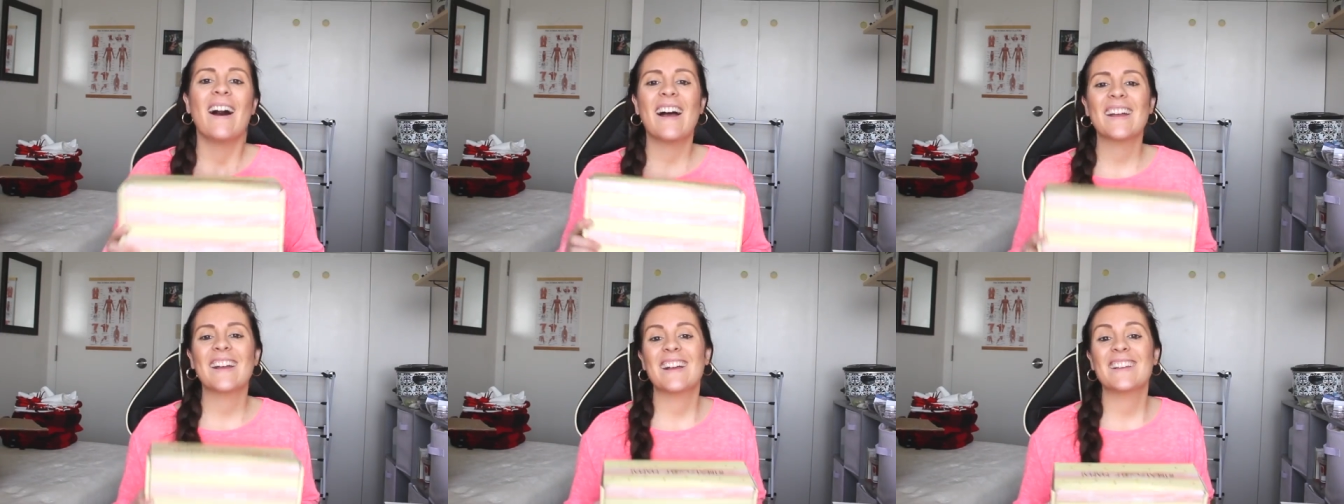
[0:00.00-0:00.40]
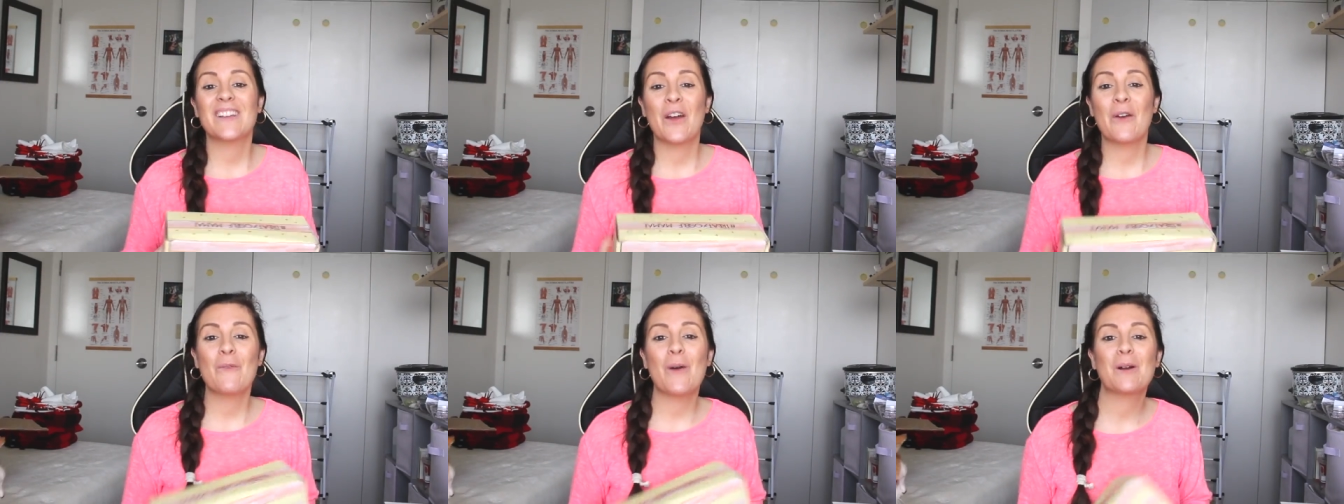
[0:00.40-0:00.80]
Hi guys
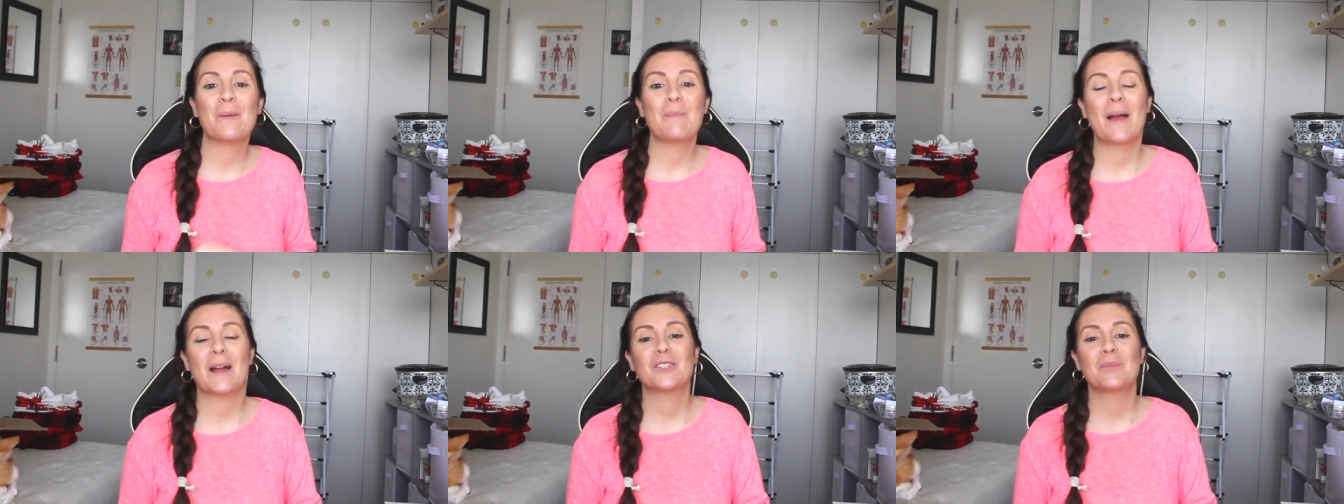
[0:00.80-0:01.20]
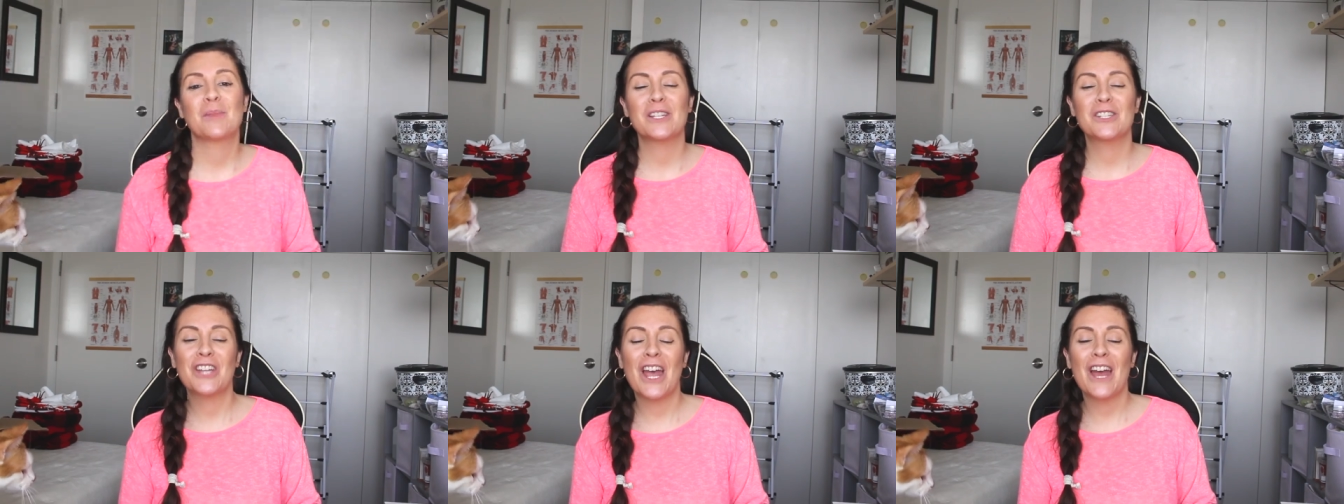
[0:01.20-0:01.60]
and welcome back to my
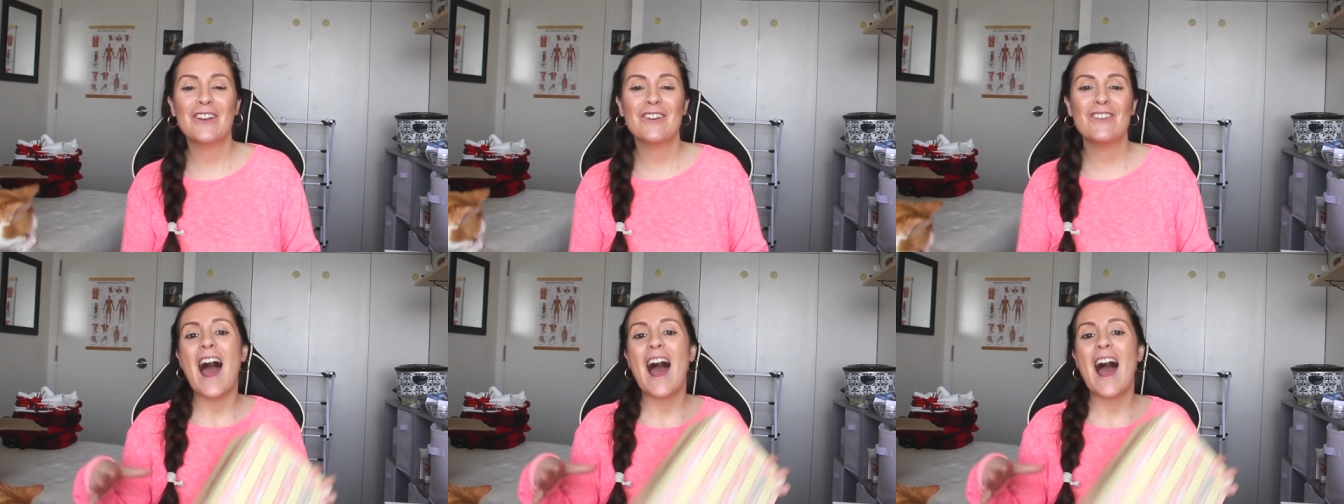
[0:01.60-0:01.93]
channel.